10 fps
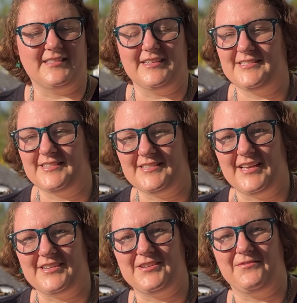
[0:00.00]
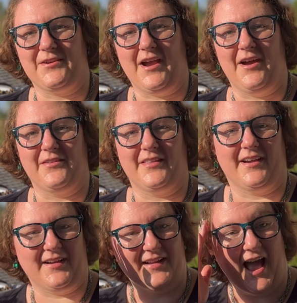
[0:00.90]
Seeds and Such. If you're out
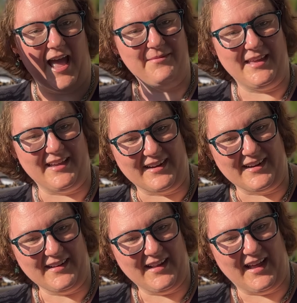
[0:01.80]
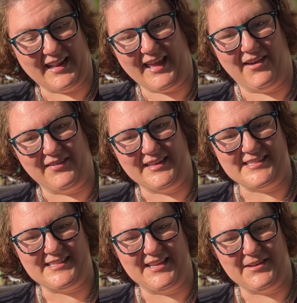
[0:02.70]
there, I'm here, and I can't wait to
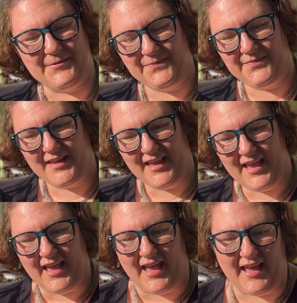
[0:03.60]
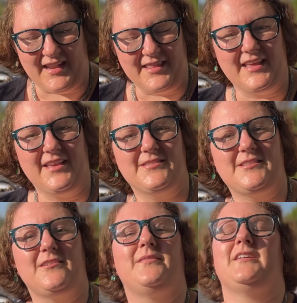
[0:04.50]
see you. And thank you
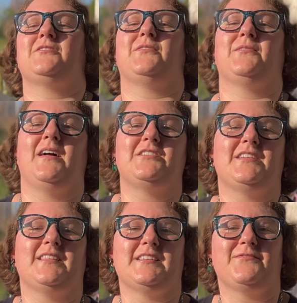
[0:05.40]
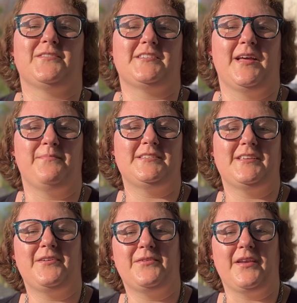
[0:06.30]
so much for watching this first
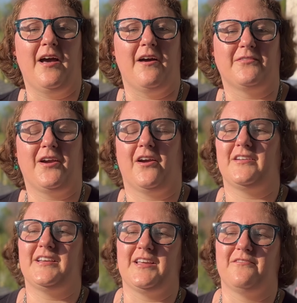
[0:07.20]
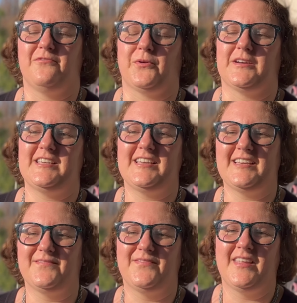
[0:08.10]
episode of Gardening 4D.
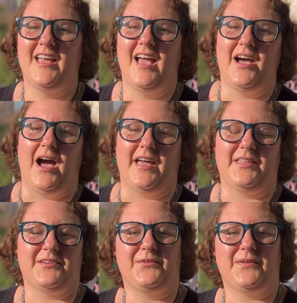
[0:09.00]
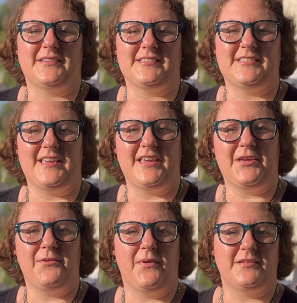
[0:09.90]
I look forward to seeing
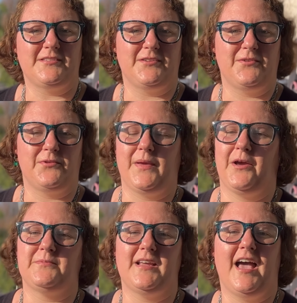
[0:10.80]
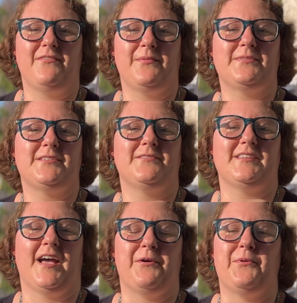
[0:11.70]
you all soon. We hope to have episodes
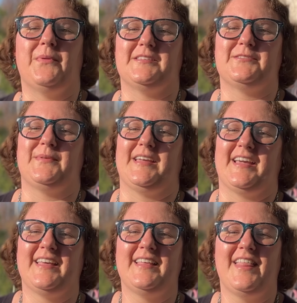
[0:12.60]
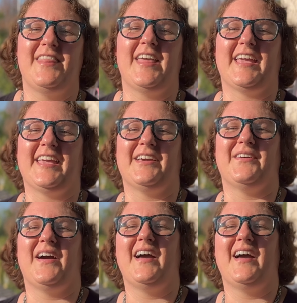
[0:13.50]
out once a week. Thank you.